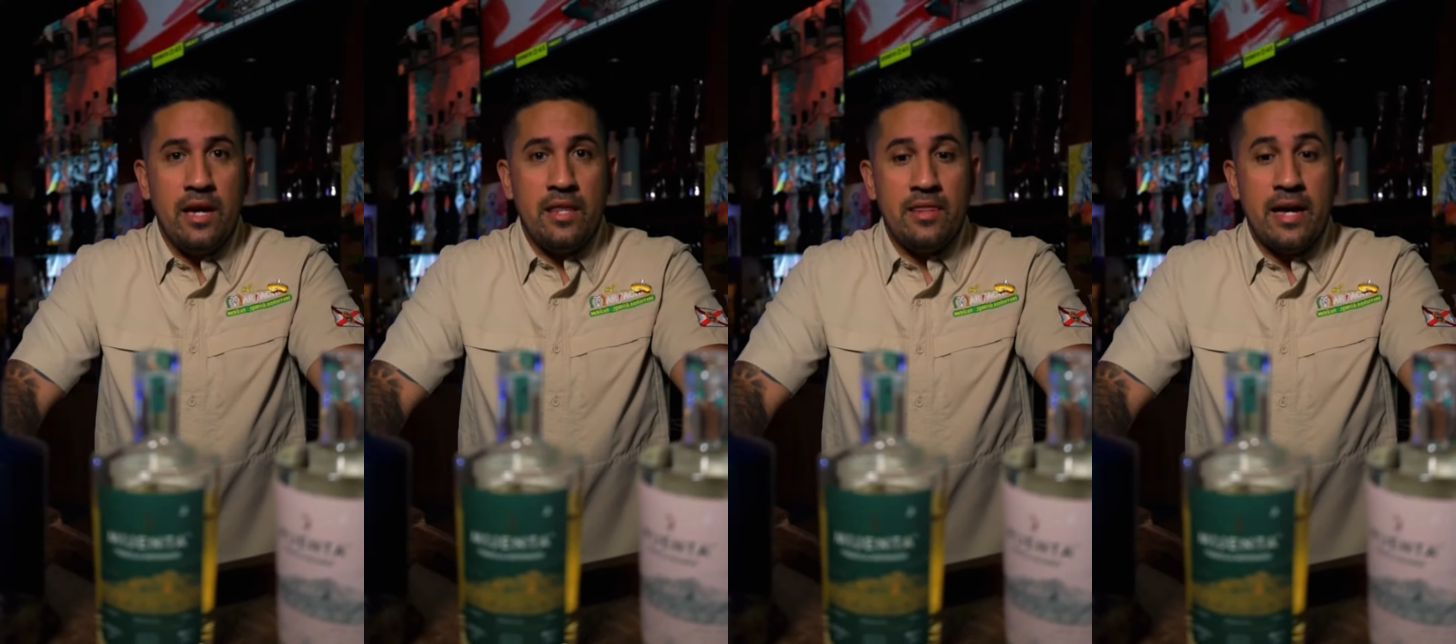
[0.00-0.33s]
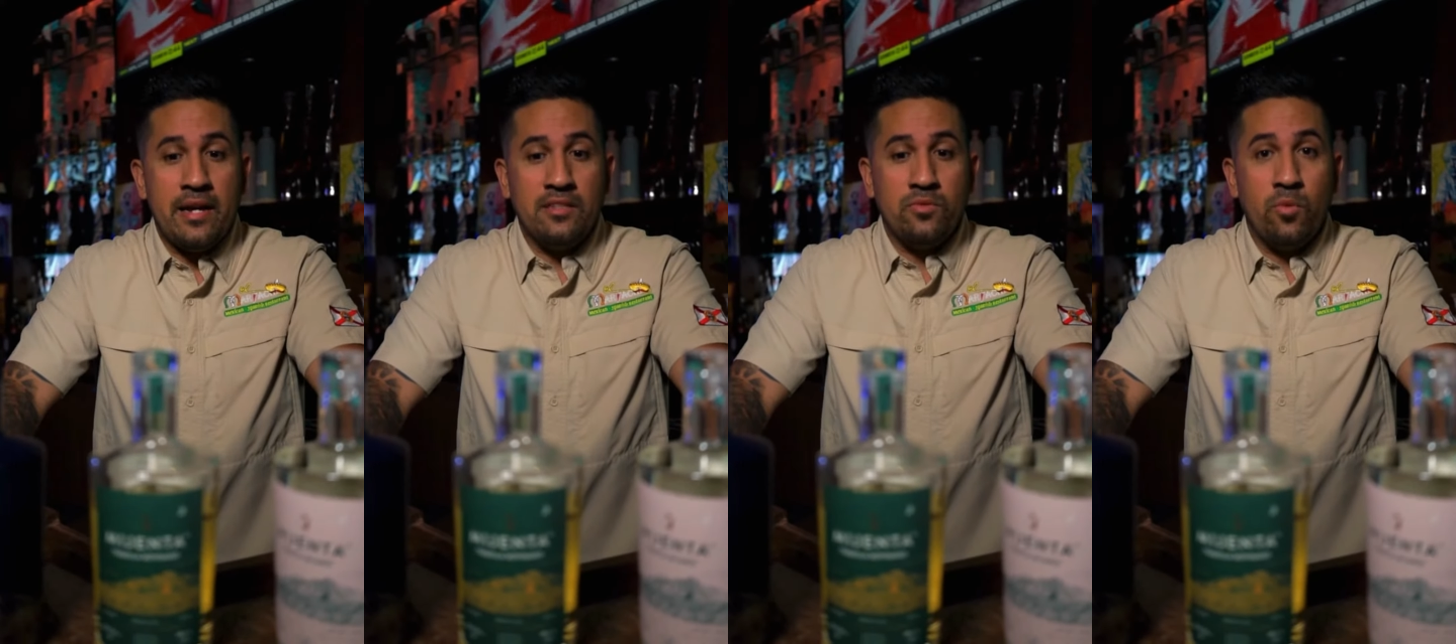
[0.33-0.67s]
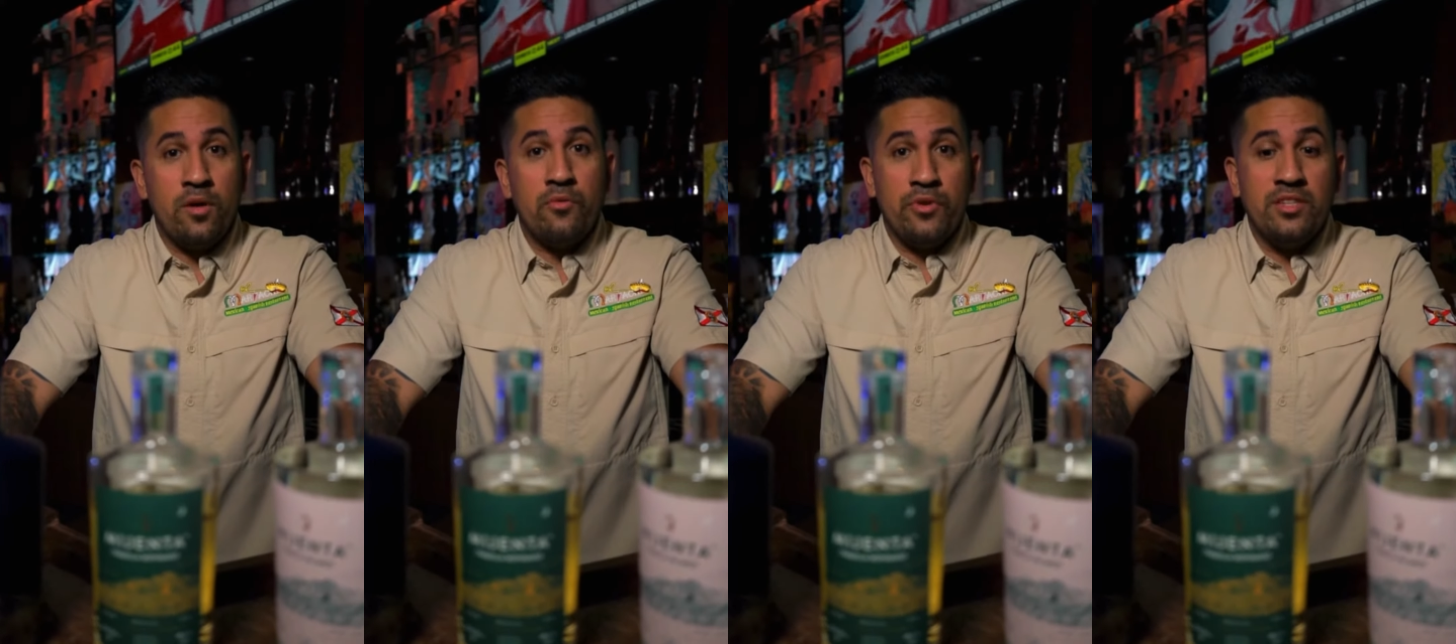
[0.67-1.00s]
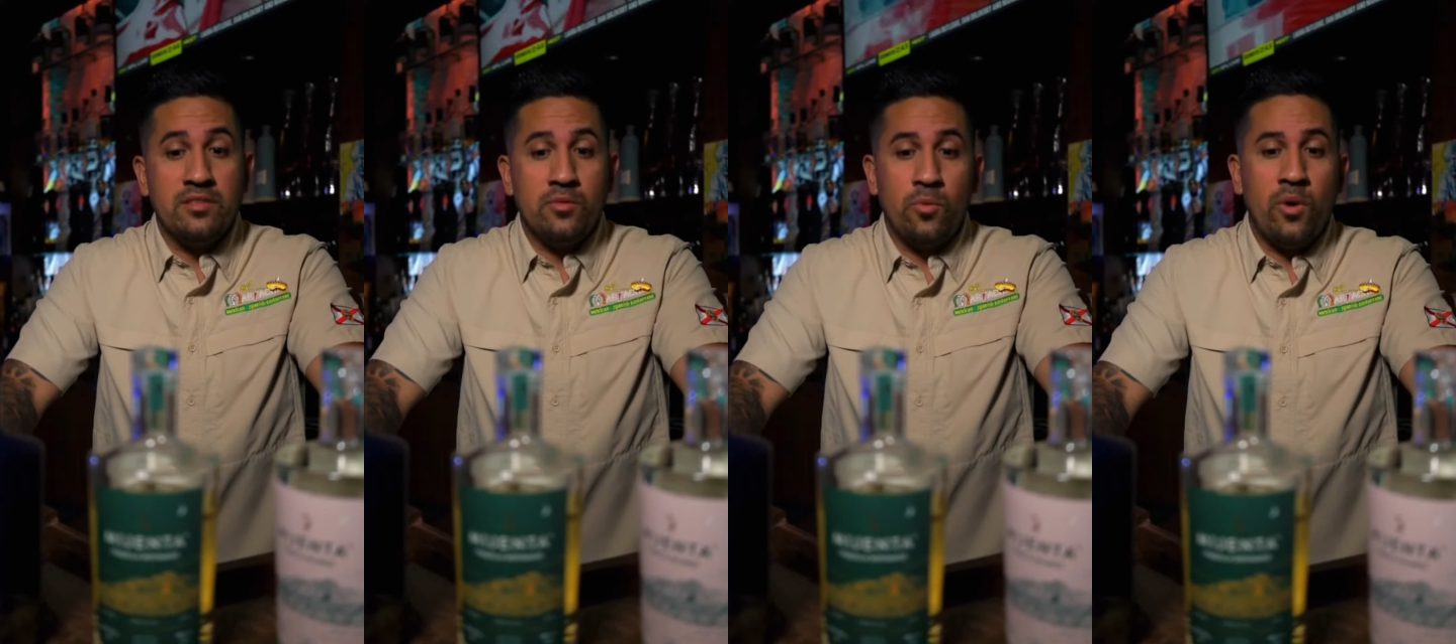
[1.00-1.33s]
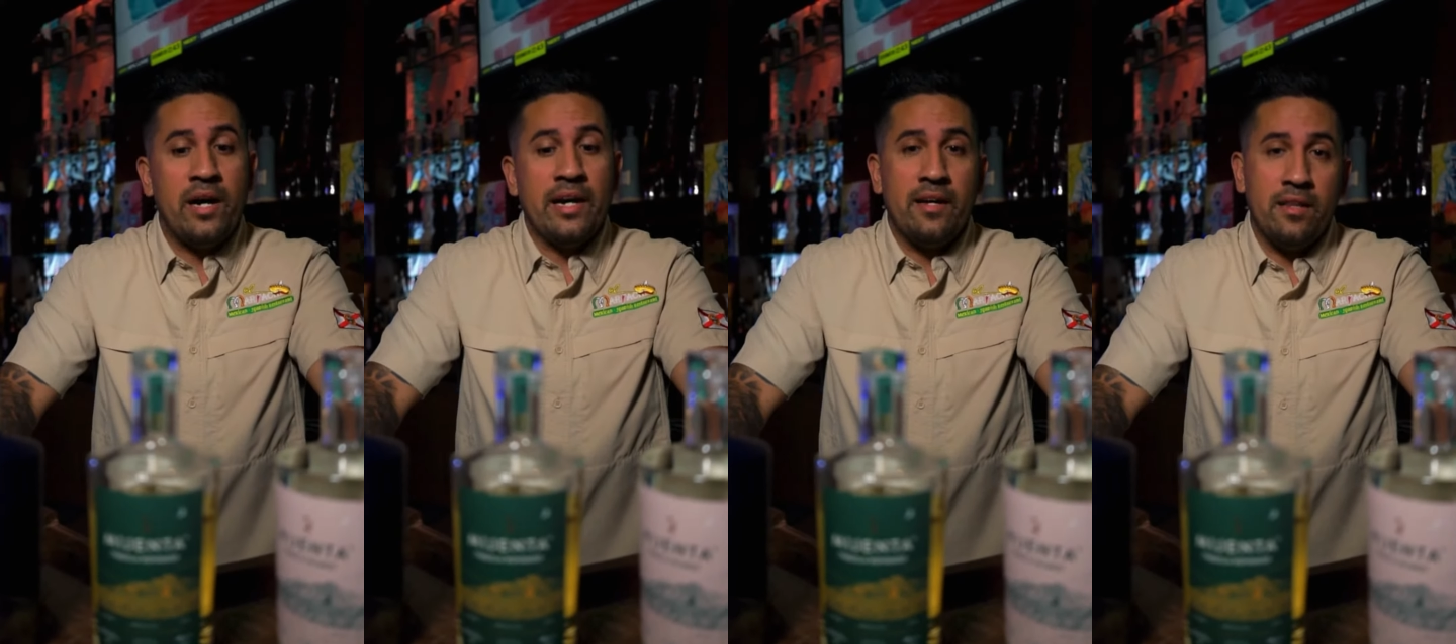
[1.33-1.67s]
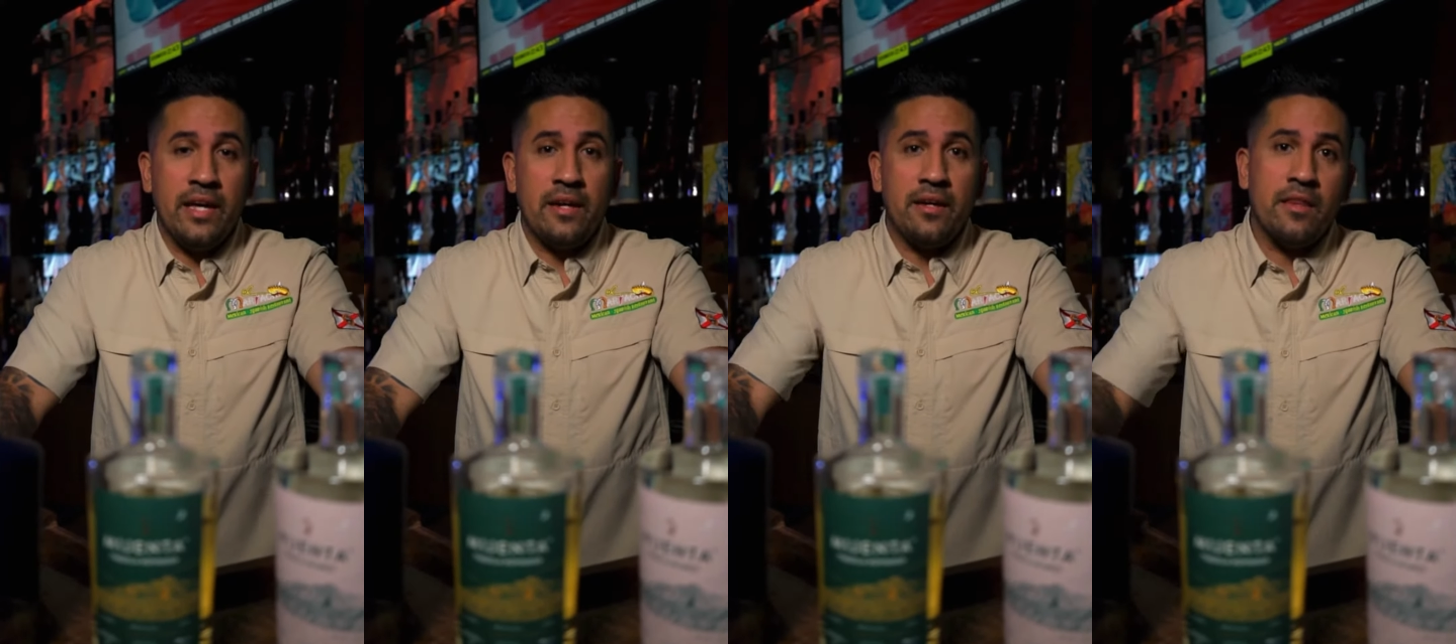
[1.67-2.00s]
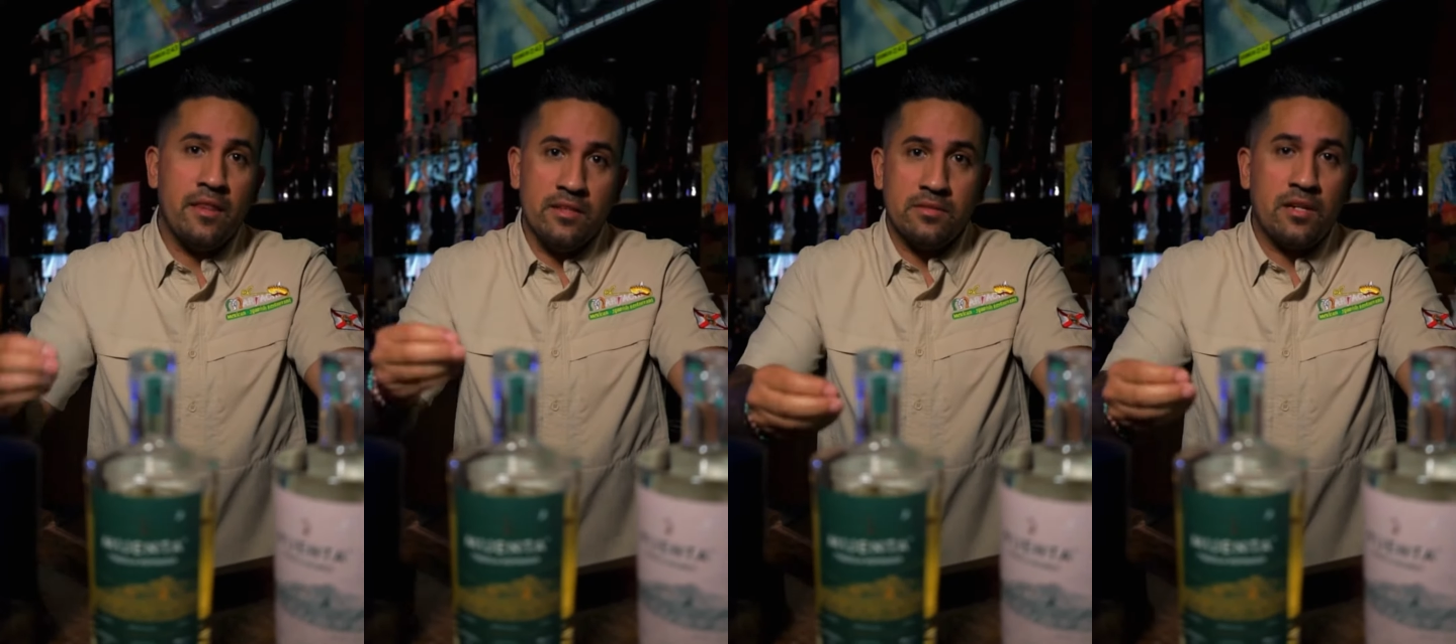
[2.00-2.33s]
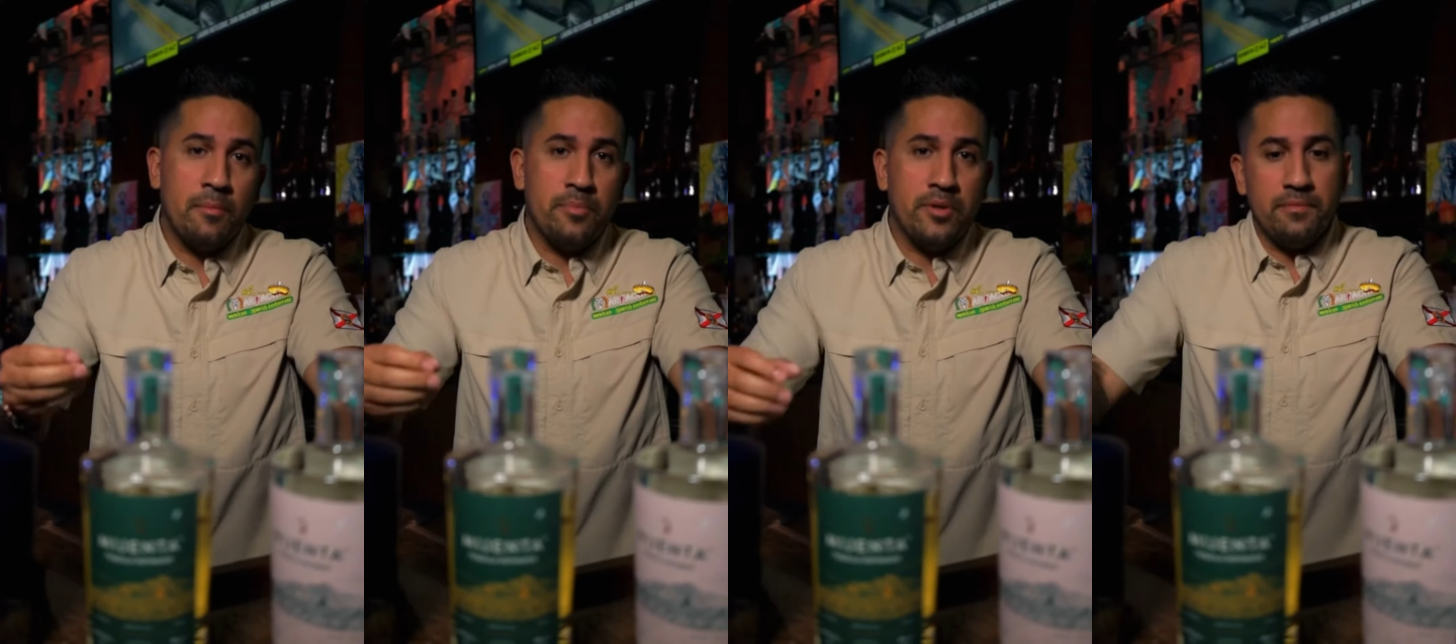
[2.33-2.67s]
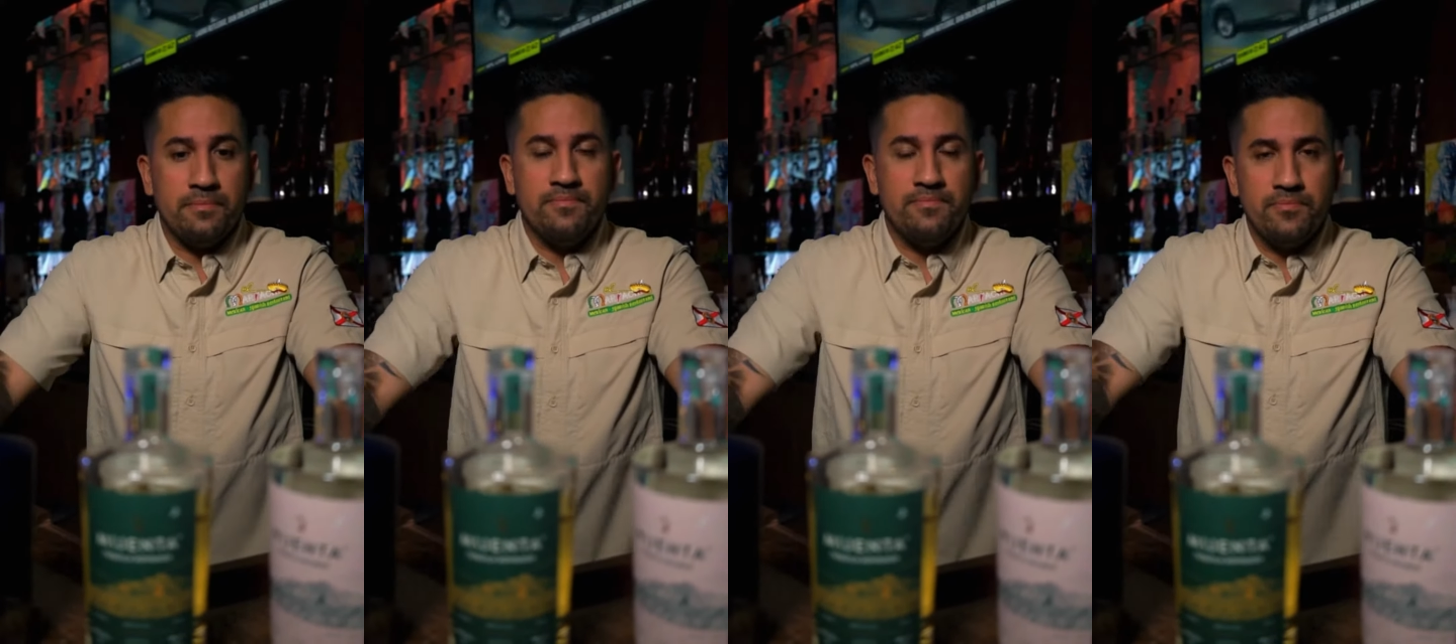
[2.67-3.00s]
And that is one reason why I like this company.